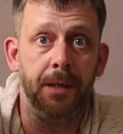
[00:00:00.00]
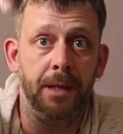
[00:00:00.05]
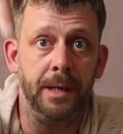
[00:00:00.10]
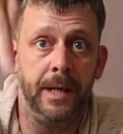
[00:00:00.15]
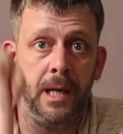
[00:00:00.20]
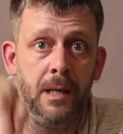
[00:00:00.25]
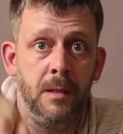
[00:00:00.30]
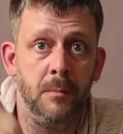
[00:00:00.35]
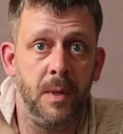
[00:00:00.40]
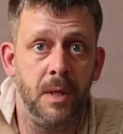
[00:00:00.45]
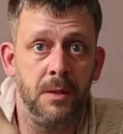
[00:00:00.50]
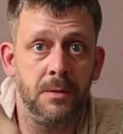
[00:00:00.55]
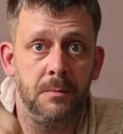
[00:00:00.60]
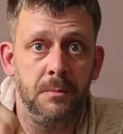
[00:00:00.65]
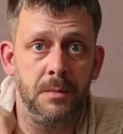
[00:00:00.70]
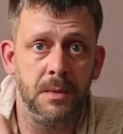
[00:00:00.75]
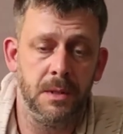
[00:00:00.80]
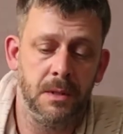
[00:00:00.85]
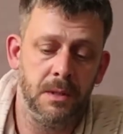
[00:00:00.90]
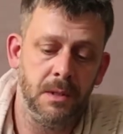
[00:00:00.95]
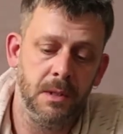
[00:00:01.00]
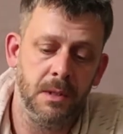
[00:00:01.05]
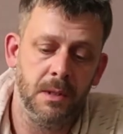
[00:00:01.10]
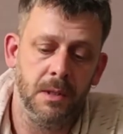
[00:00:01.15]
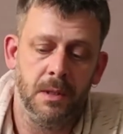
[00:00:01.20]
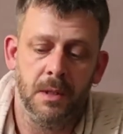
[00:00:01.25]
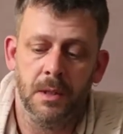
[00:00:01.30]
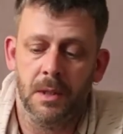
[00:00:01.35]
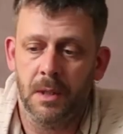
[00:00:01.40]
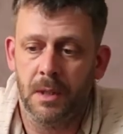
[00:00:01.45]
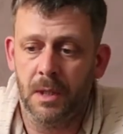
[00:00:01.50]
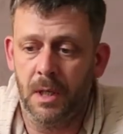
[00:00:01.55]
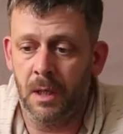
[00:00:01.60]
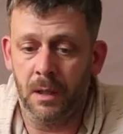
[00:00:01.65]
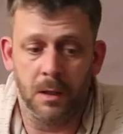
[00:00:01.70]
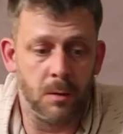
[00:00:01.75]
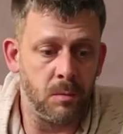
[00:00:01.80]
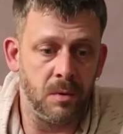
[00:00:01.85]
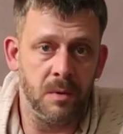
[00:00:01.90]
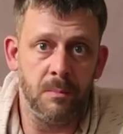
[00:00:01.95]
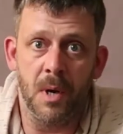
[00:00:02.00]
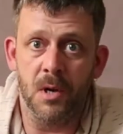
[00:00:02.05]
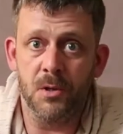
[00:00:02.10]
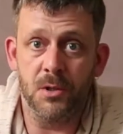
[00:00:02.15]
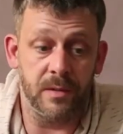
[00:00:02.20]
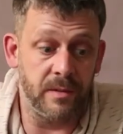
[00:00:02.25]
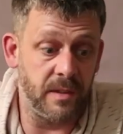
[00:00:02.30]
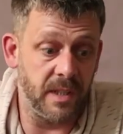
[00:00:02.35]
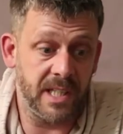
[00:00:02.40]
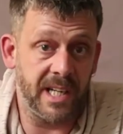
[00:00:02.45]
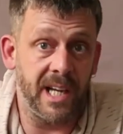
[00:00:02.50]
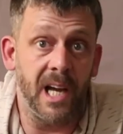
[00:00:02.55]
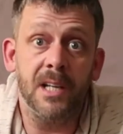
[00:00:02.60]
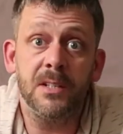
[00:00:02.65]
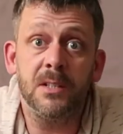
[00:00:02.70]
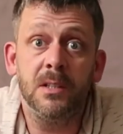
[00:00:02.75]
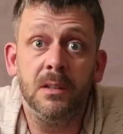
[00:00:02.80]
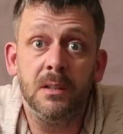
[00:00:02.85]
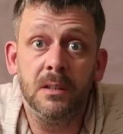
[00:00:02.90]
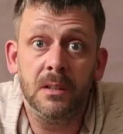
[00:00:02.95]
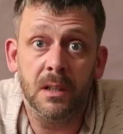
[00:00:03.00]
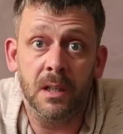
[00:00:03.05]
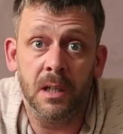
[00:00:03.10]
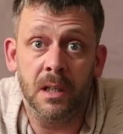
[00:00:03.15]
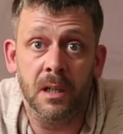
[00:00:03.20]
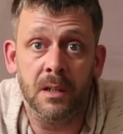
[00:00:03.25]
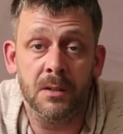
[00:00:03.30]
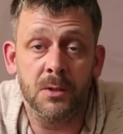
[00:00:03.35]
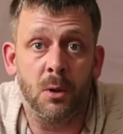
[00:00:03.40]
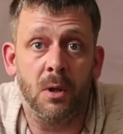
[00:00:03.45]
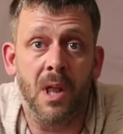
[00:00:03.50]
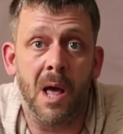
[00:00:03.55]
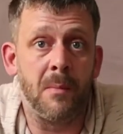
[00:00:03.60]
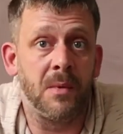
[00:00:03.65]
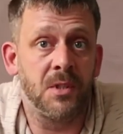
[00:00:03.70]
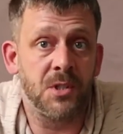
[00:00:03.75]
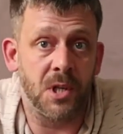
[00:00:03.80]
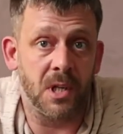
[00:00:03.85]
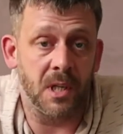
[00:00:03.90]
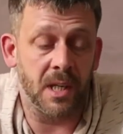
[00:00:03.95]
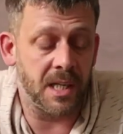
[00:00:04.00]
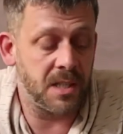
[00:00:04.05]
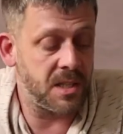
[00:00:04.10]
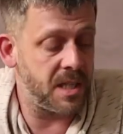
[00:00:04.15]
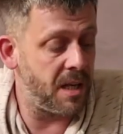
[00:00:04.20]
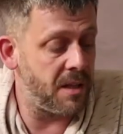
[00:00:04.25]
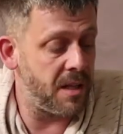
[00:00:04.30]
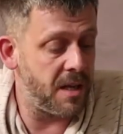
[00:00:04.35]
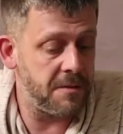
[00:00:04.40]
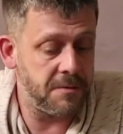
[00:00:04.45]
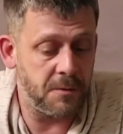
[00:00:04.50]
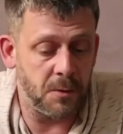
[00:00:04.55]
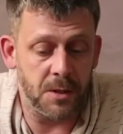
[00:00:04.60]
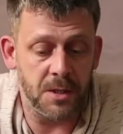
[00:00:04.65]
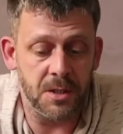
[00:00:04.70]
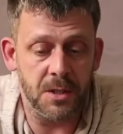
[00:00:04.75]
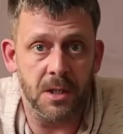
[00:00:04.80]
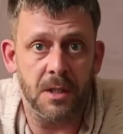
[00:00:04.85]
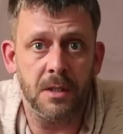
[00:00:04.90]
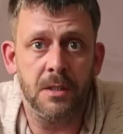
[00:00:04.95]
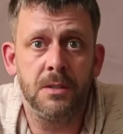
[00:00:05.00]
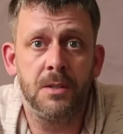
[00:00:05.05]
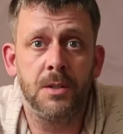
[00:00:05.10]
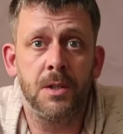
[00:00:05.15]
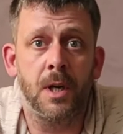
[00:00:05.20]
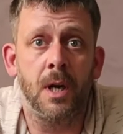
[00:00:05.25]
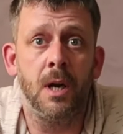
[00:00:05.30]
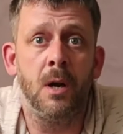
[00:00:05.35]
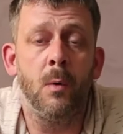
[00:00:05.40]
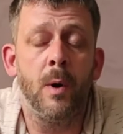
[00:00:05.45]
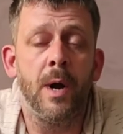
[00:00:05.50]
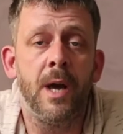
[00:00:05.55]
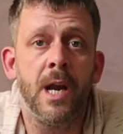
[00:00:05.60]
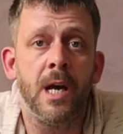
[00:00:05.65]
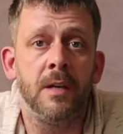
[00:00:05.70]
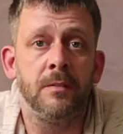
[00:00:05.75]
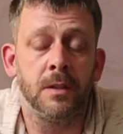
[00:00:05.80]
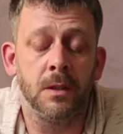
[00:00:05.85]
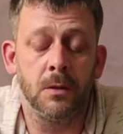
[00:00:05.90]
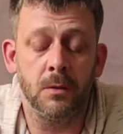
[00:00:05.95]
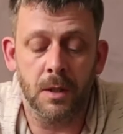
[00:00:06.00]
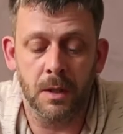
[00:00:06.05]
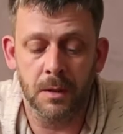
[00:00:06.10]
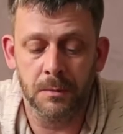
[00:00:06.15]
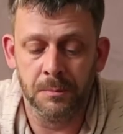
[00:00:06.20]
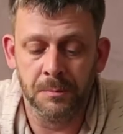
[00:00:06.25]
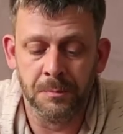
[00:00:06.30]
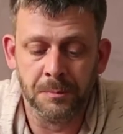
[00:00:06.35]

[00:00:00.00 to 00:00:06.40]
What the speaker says: down the bottom, along with most of the kit. There's all Amazon links down there for you to go away and have a look.